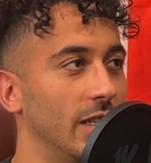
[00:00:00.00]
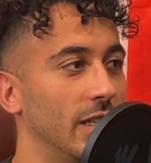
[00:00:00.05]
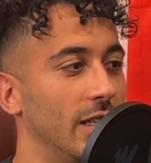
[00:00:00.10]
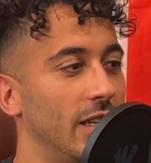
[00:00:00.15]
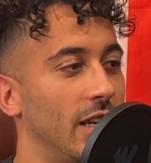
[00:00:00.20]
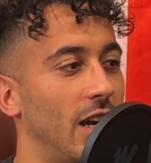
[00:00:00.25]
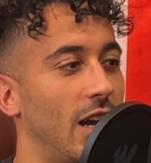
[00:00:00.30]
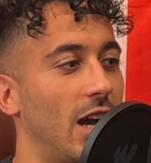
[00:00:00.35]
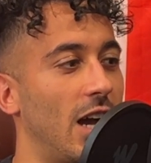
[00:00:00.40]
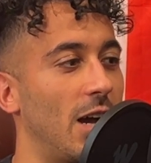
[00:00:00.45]

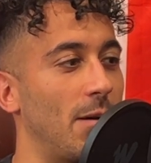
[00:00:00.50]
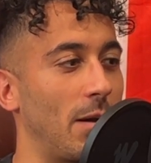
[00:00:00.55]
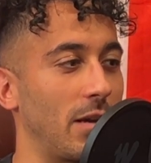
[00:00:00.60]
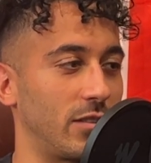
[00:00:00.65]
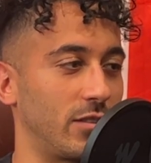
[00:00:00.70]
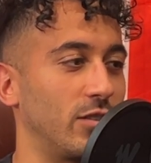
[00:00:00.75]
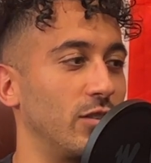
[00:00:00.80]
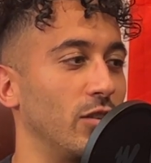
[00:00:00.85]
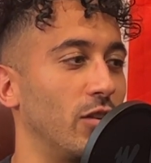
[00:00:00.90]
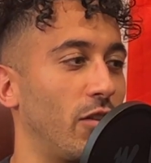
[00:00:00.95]
I
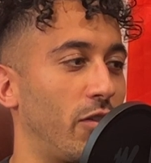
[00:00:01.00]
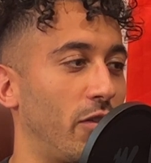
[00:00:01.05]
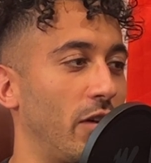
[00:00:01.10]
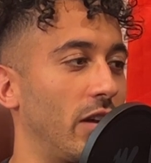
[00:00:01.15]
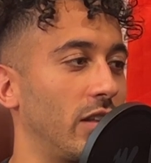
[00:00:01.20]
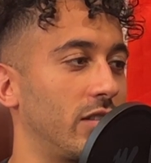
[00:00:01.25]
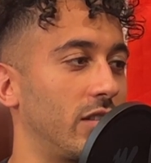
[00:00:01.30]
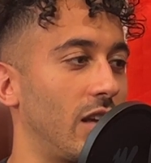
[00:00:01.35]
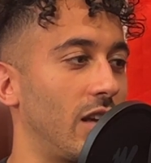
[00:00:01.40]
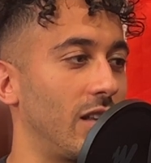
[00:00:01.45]
still
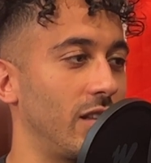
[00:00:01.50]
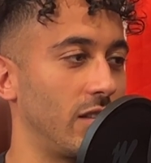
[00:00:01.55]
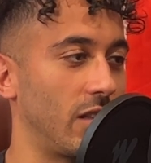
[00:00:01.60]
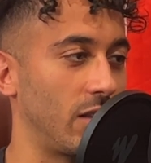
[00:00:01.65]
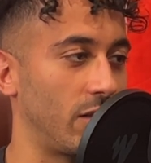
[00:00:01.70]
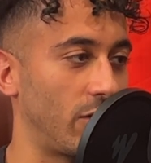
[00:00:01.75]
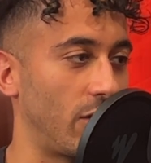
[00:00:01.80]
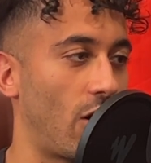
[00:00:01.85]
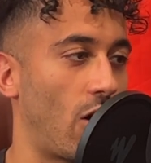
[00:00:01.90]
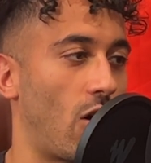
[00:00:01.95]
think they
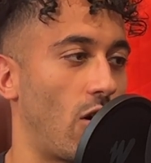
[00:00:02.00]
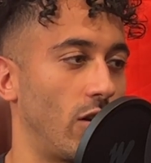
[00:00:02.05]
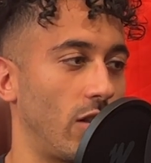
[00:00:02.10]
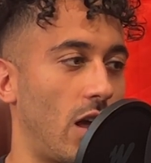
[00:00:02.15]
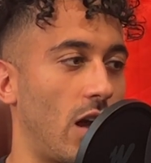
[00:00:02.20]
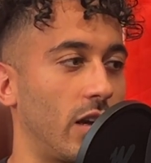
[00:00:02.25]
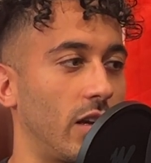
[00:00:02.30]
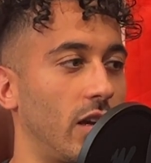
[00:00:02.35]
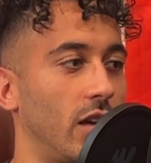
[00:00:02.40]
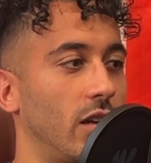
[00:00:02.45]
are
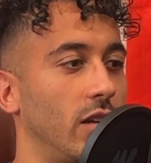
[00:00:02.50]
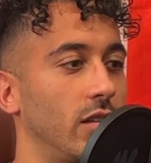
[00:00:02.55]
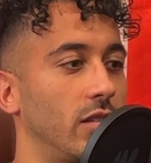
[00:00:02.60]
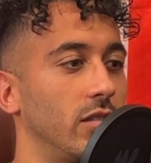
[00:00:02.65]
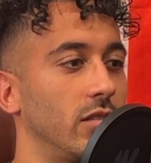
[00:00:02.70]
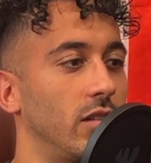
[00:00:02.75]
lacking